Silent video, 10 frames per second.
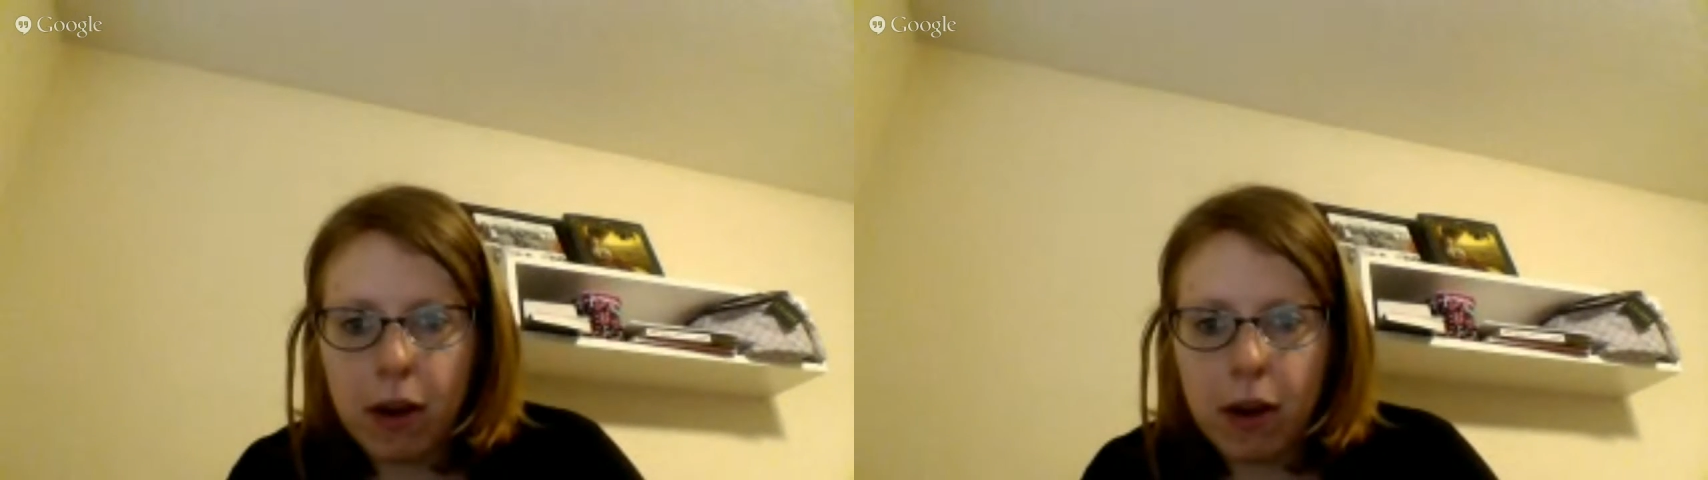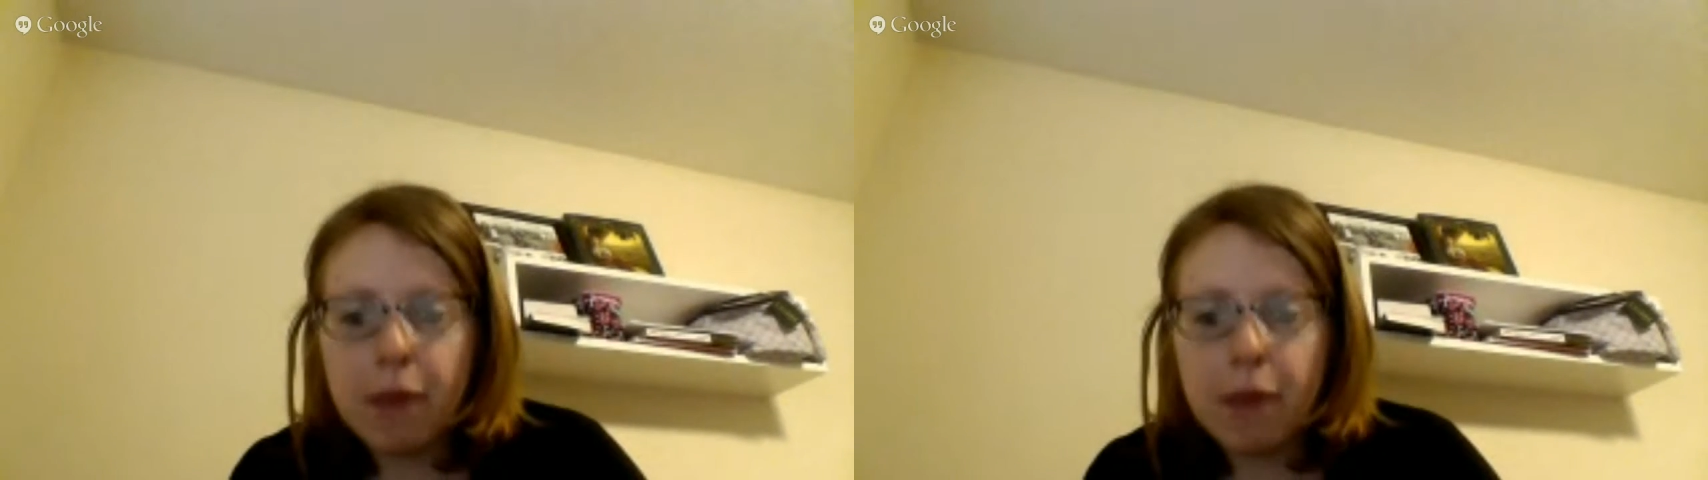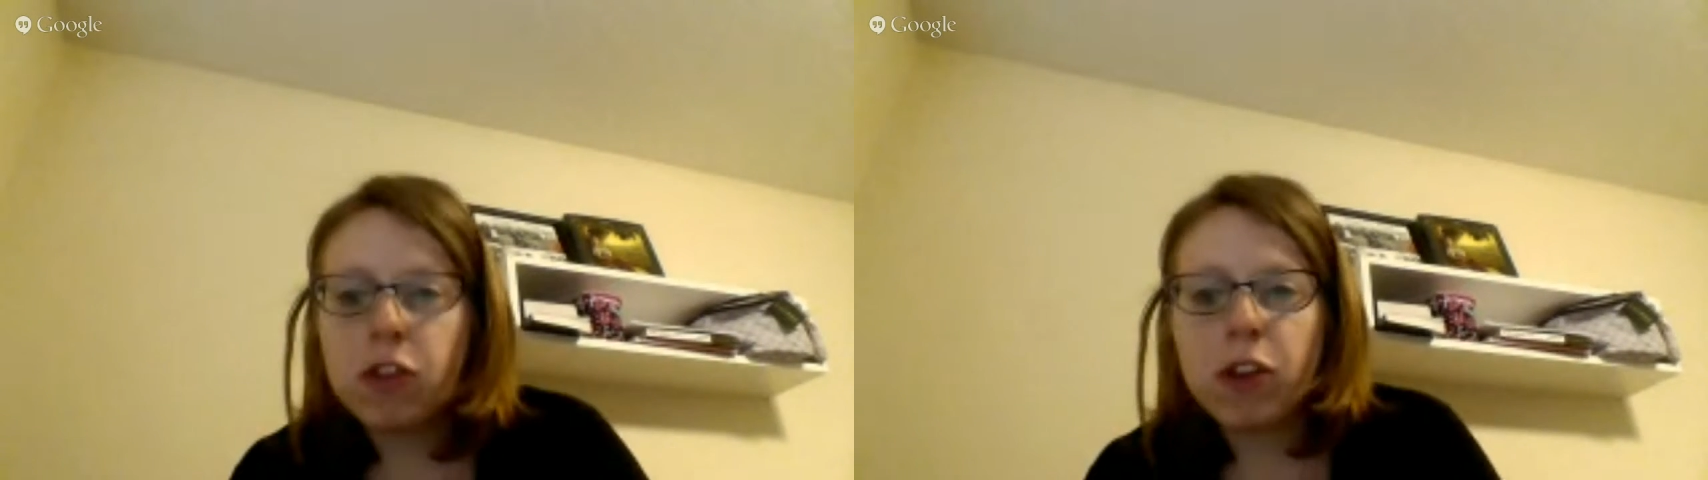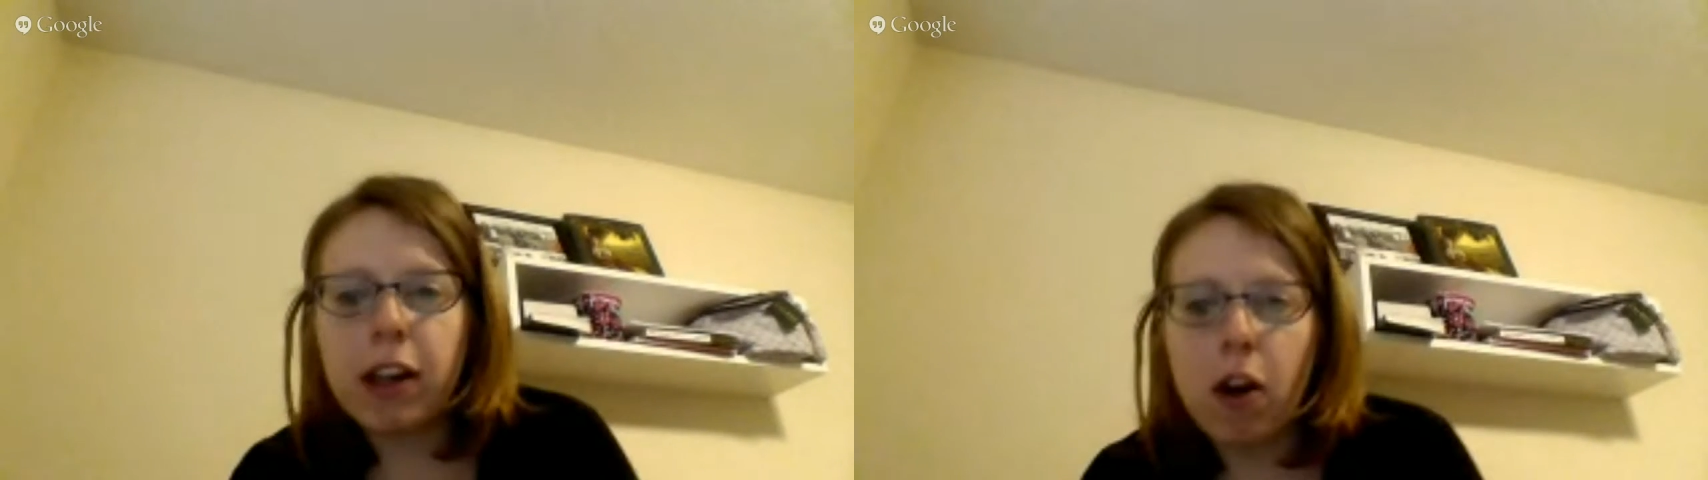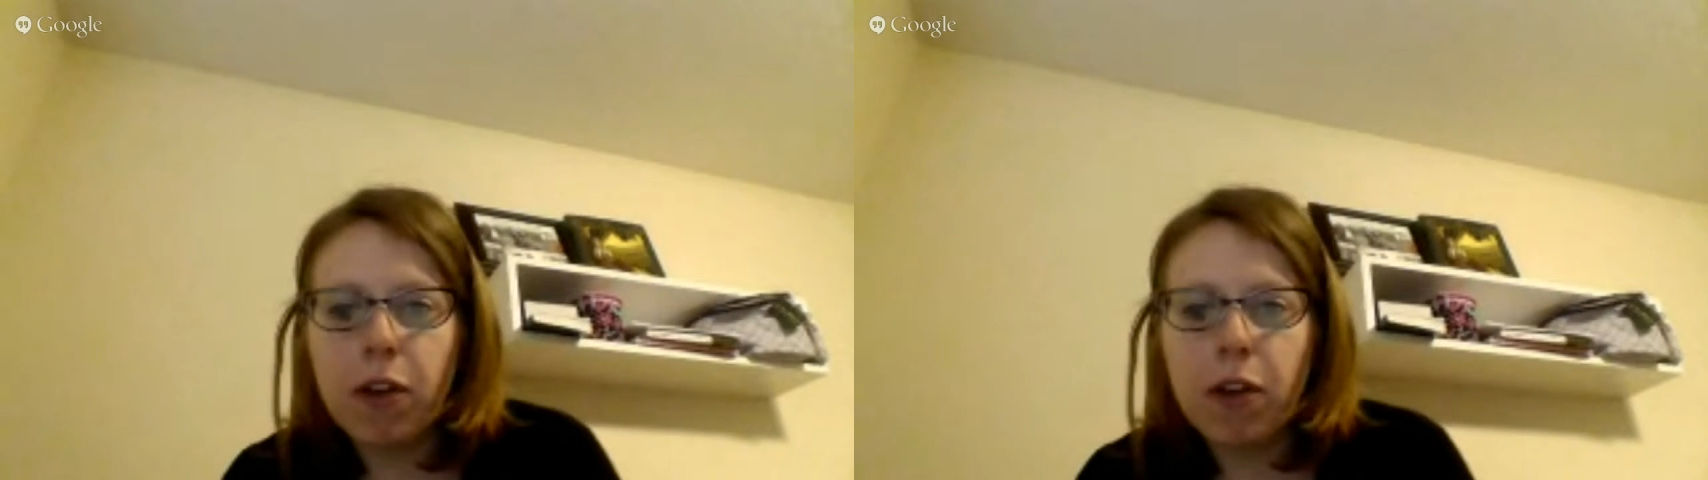Okay, I'm just
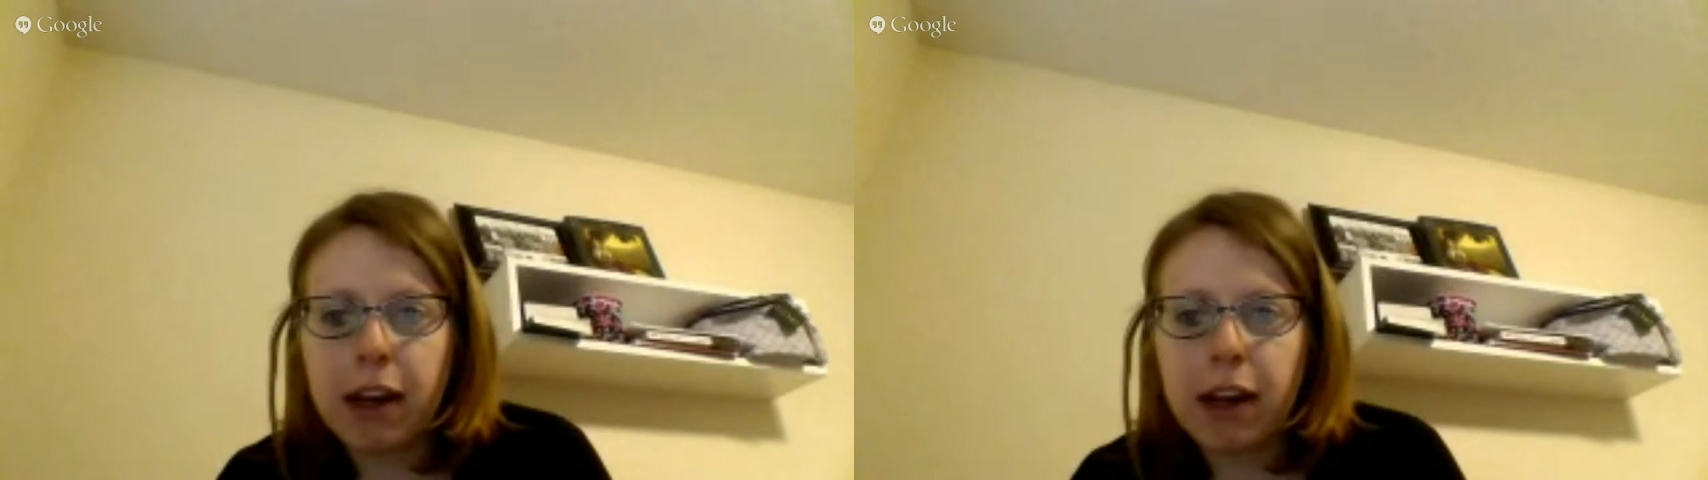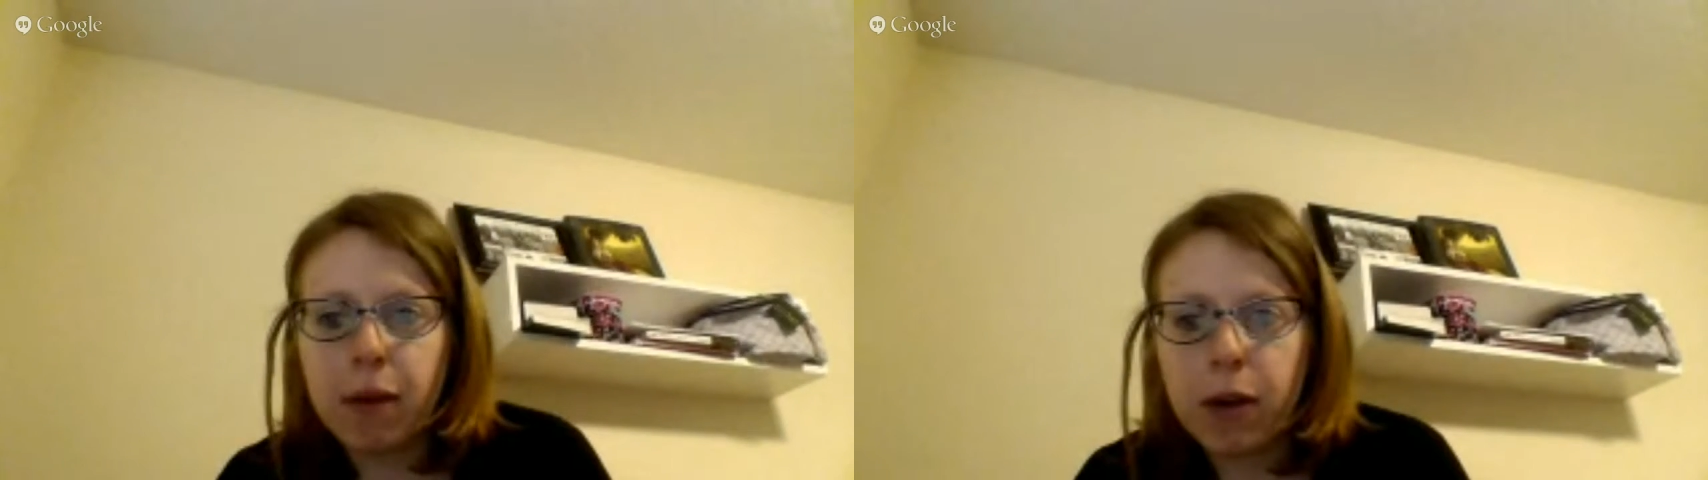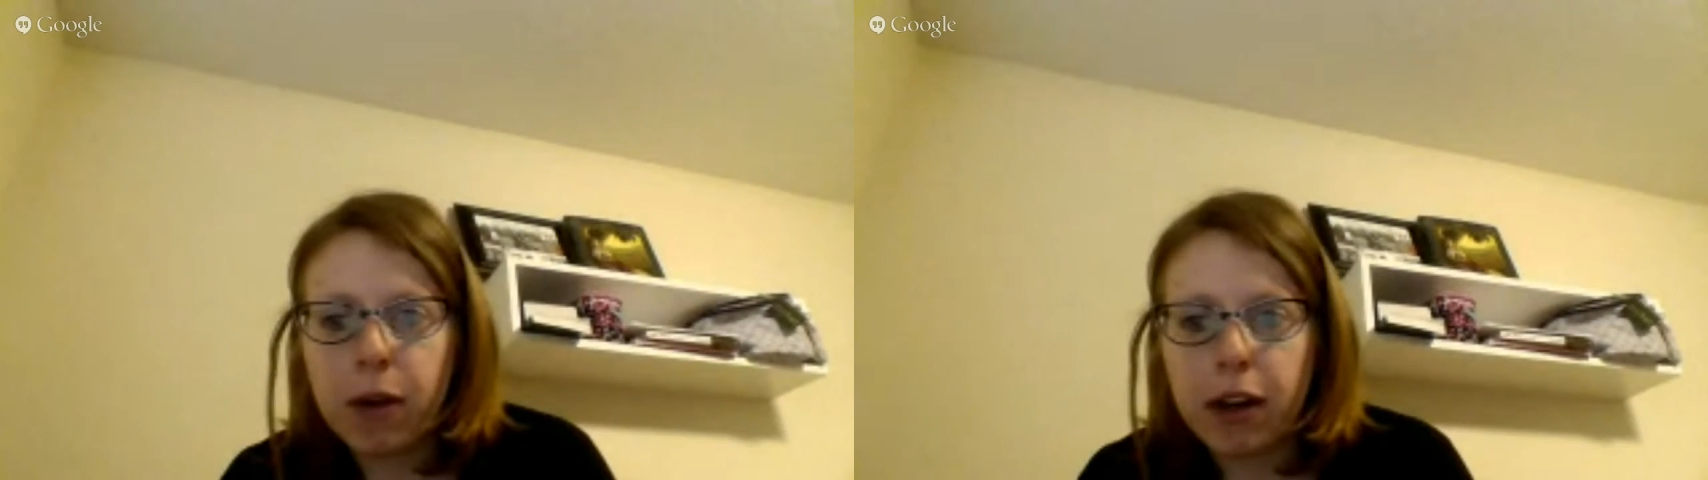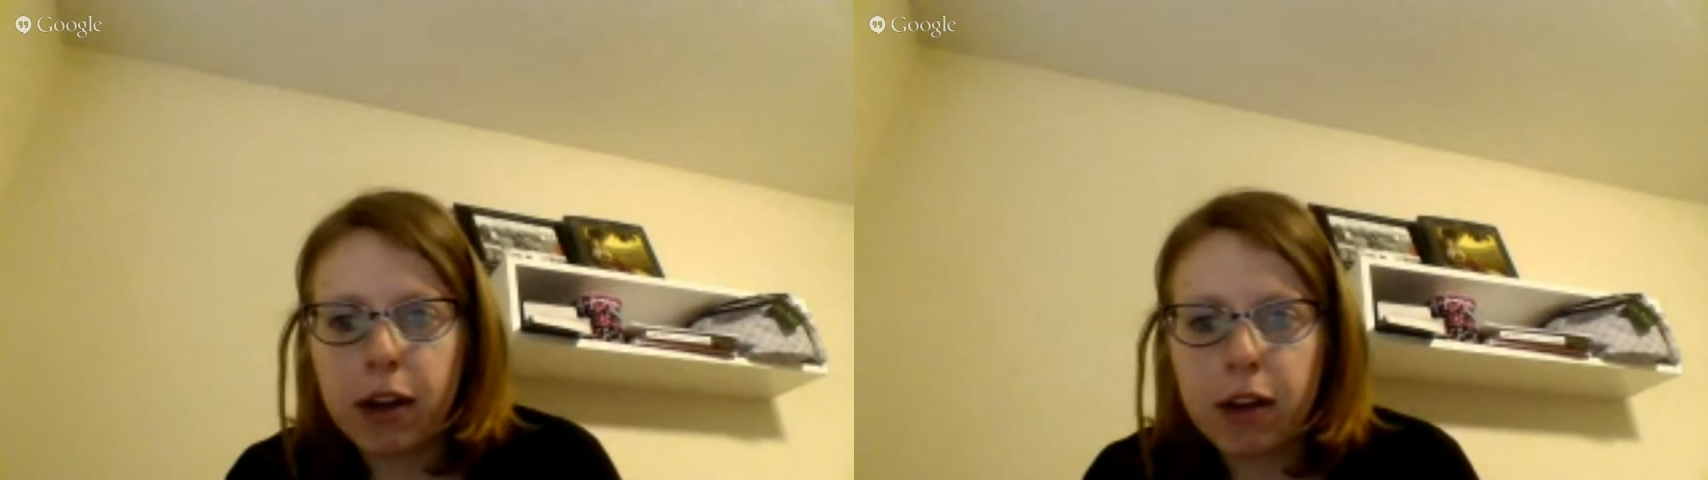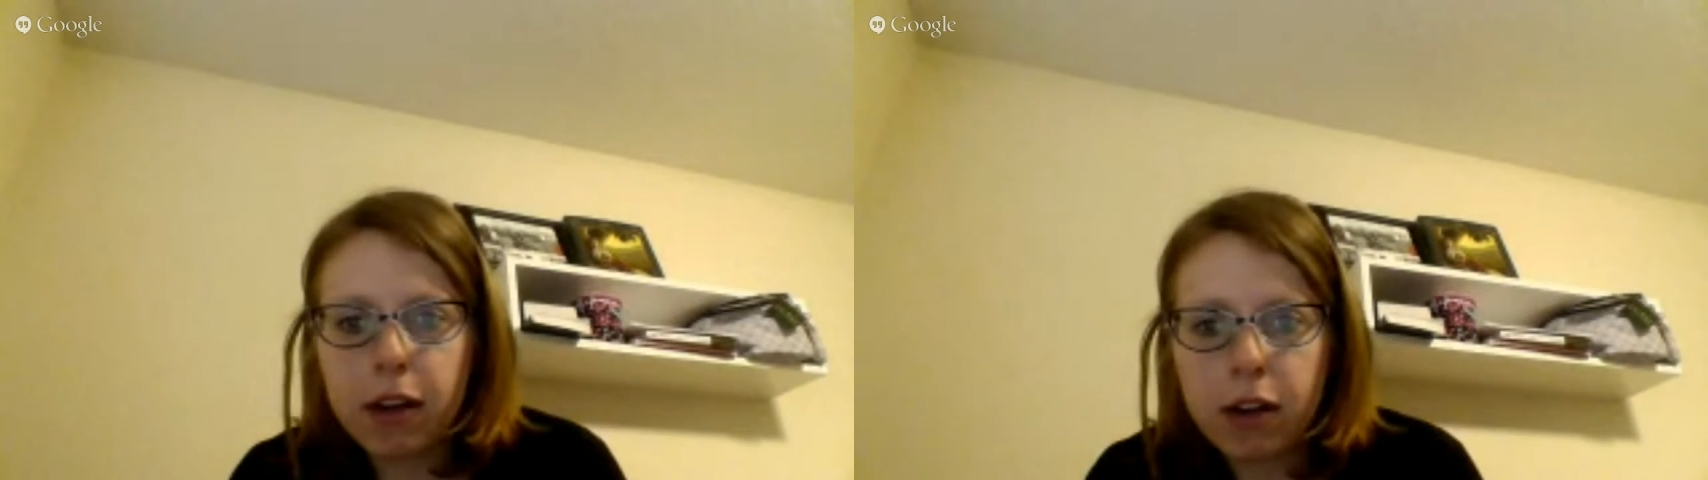reading over it again real
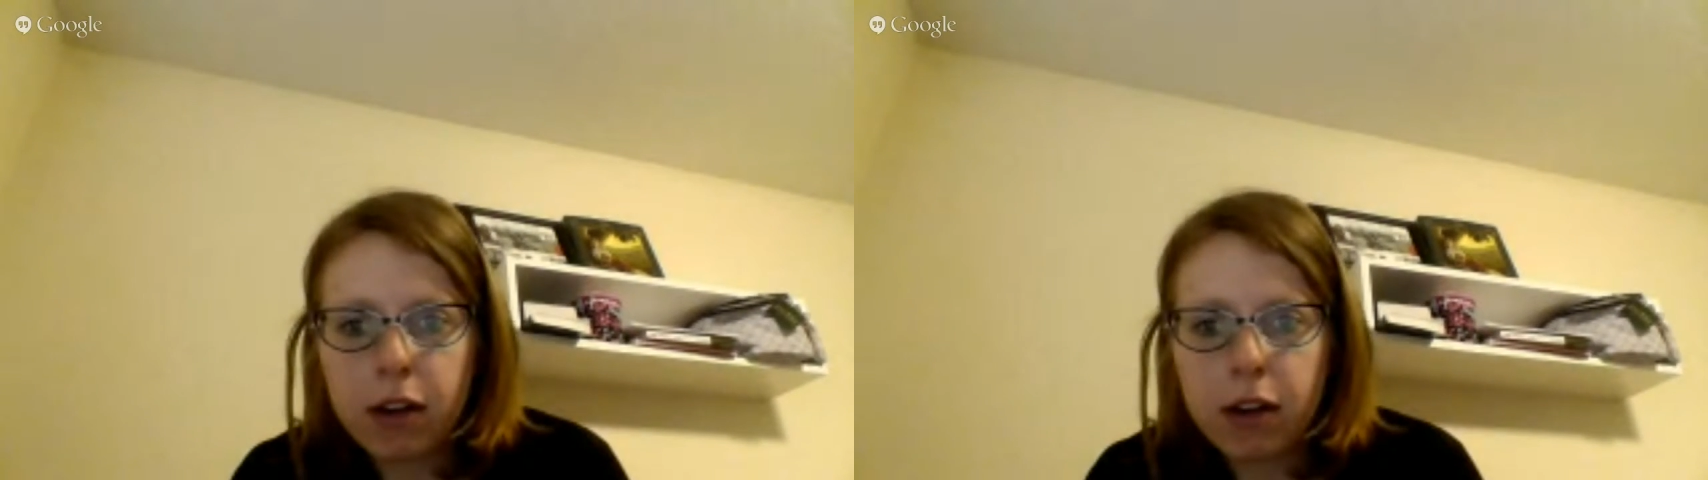quick.